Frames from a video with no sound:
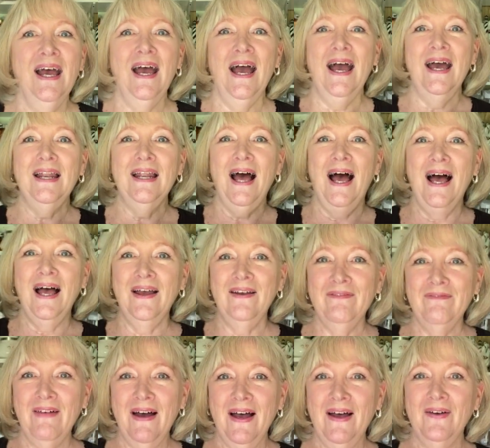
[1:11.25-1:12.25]
and I
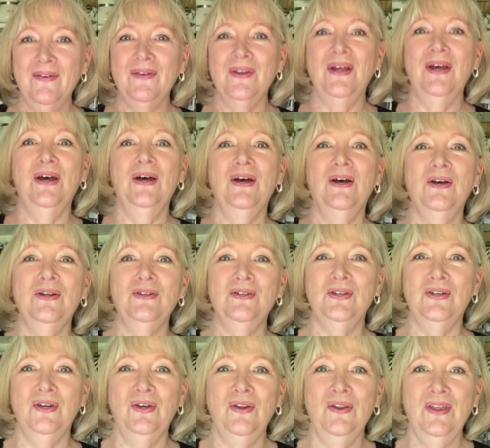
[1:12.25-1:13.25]
found
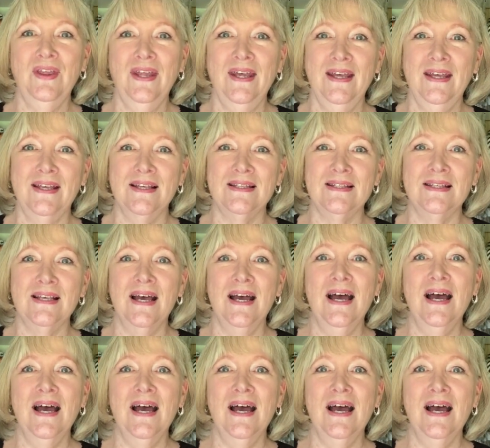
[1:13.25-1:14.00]
two things